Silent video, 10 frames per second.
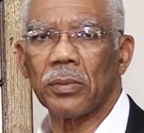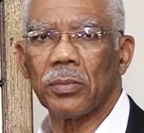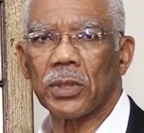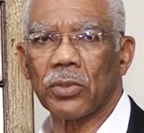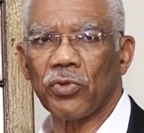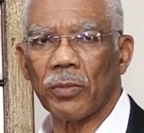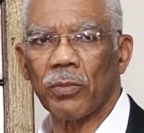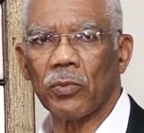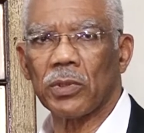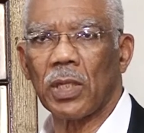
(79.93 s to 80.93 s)
Mr.
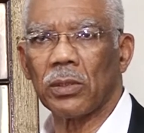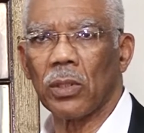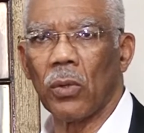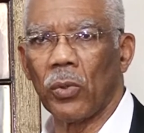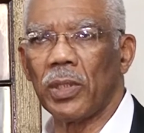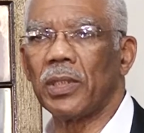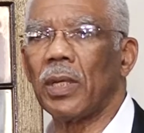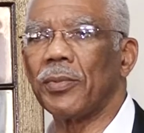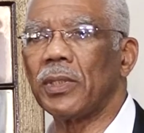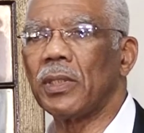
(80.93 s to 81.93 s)
Trotman was not the only
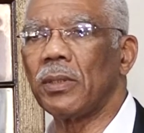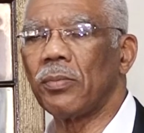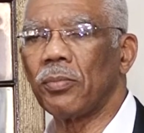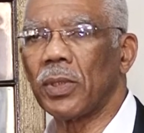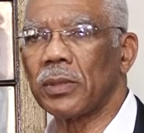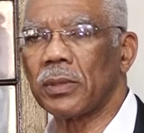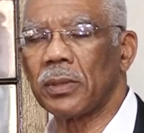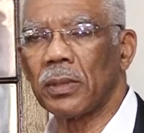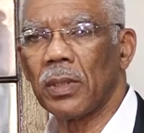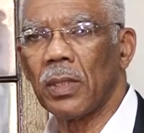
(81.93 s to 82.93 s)
nominee, but
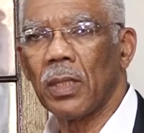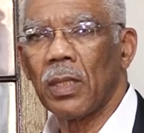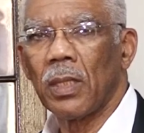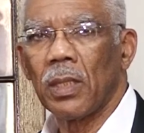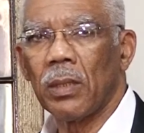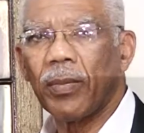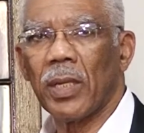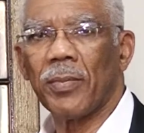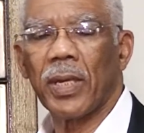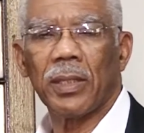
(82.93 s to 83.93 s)
in my
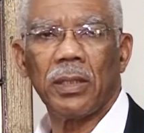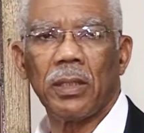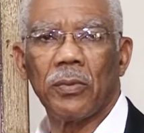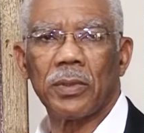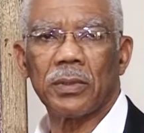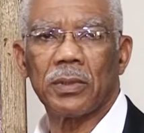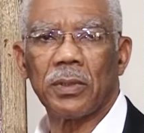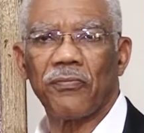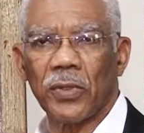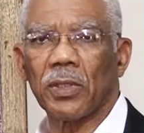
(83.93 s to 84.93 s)
mind, he was the
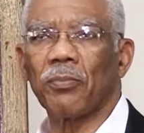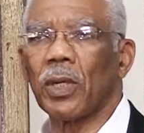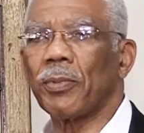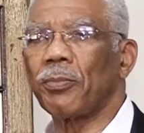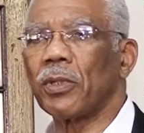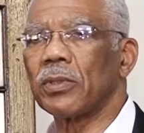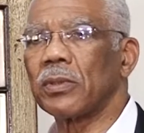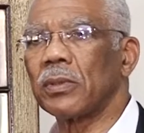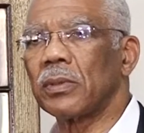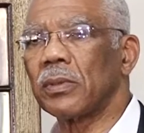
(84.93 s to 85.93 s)
fit and proper
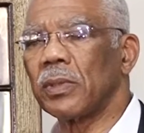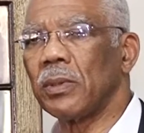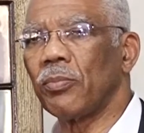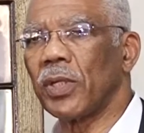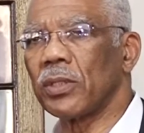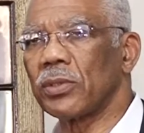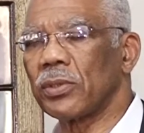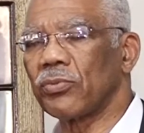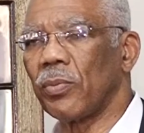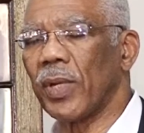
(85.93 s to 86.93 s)
person. He brings
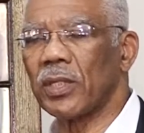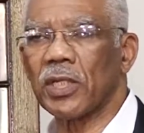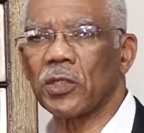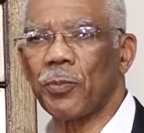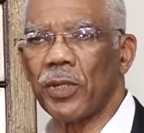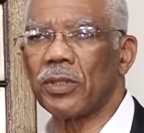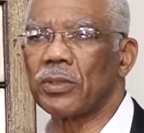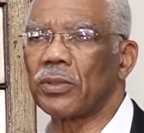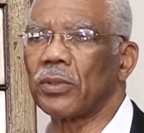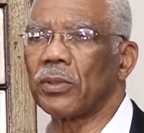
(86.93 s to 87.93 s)
tremendous experience
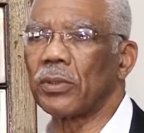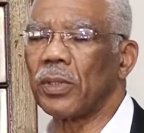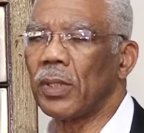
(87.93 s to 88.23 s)
to